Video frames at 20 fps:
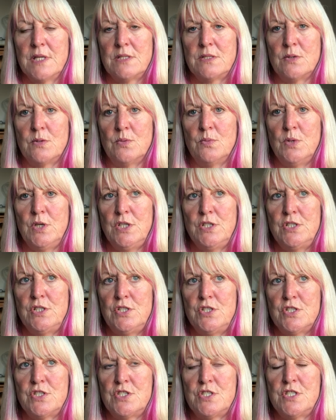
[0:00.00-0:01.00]
So I want you to
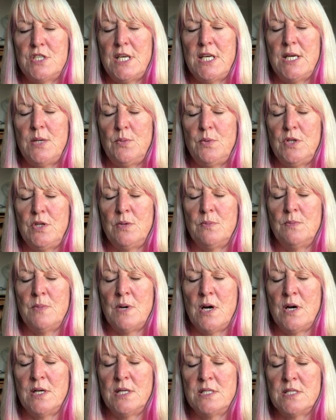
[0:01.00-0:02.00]
just see it with your
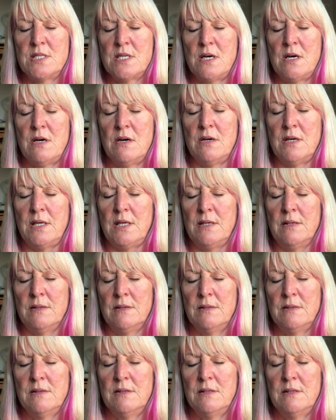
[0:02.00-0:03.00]
mind's eye.
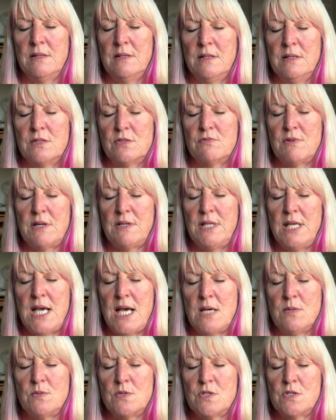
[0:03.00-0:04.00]
It's around the
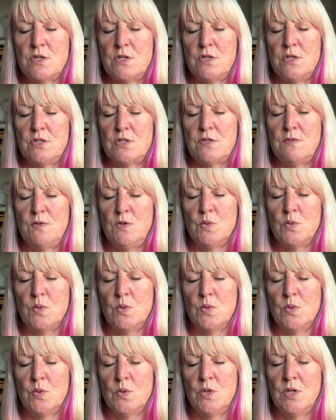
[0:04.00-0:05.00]
outskirts of your
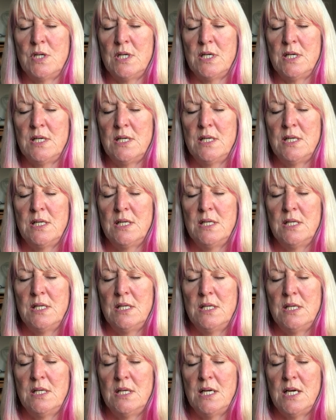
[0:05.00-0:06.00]
aura,
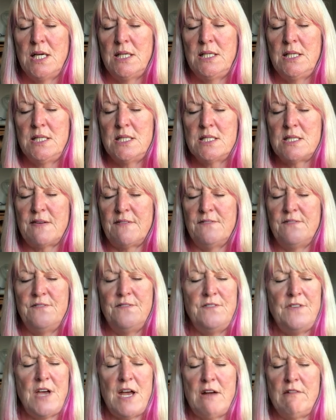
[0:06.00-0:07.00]
and it is a
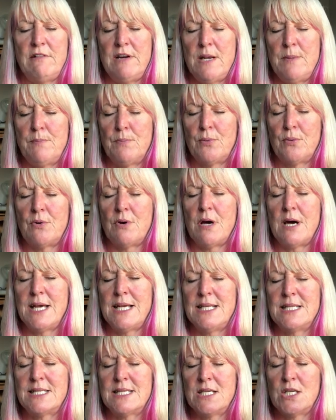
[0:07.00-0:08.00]
very
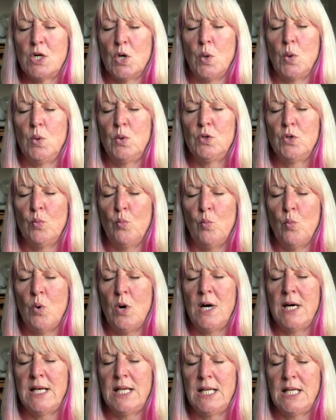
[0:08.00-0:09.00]
bright golden
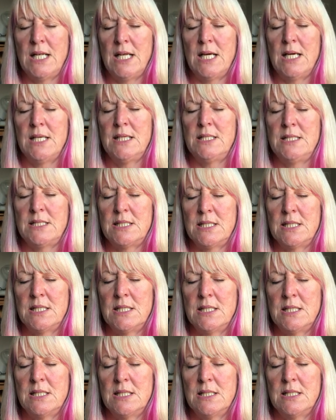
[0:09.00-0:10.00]
white light.
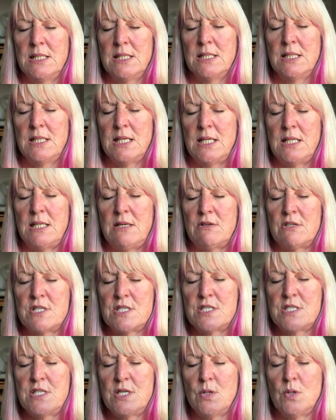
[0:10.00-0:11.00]
And there are
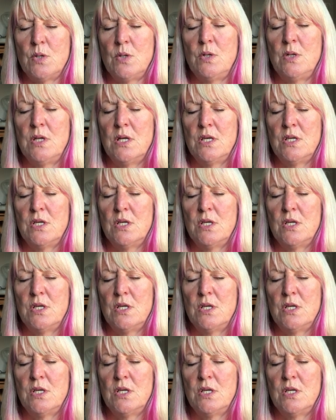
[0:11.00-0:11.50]
still